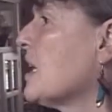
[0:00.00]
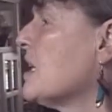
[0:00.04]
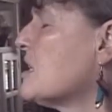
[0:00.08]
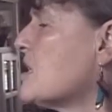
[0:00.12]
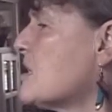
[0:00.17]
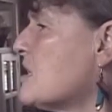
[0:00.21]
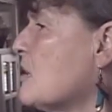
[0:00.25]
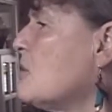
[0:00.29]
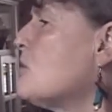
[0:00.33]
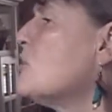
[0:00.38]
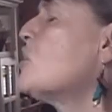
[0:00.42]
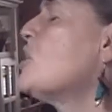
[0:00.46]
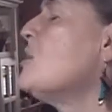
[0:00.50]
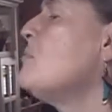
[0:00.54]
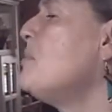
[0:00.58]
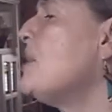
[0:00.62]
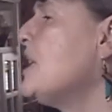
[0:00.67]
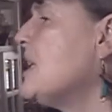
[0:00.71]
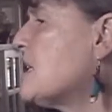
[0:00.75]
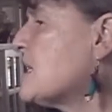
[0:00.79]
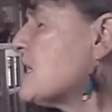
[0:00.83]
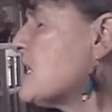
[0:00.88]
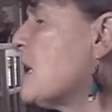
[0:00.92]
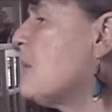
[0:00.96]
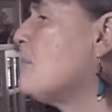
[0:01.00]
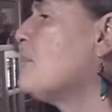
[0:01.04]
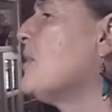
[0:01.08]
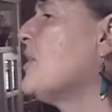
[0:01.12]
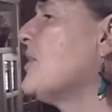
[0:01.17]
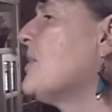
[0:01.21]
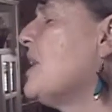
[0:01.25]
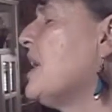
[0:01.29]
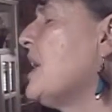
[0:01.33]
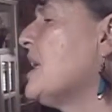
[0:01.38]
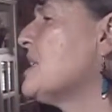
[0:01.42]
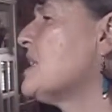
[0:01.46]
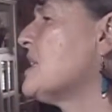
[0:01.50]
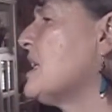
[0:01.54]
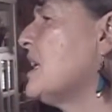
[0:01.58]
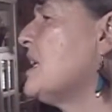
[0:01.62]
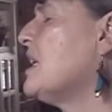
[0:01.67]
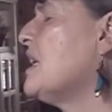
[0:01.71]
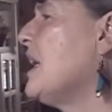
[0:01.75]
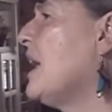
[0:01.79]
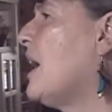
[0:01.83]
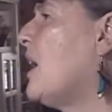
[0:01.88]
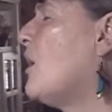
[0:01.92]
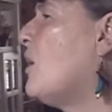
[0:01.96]
So she picked up on that,
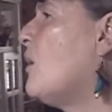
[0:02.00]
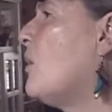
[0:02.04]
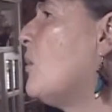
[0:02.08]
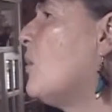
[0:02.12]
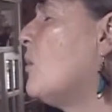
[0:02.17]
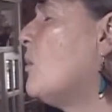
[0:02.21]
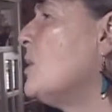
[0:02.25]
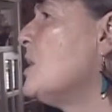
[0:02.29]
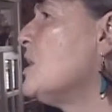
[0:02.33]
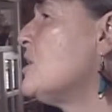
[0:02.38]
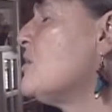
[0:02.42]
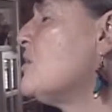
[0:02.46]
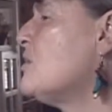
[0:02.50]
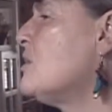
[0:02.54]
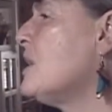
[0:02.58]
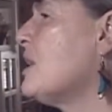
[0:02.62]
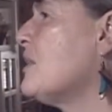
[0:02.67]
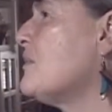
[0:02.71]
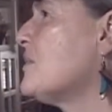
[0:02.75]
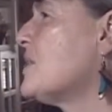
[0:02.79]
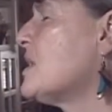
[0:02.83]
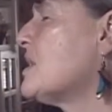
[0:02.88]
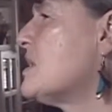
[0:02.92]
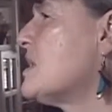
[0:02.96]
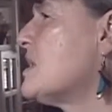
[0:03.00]
and now we do have the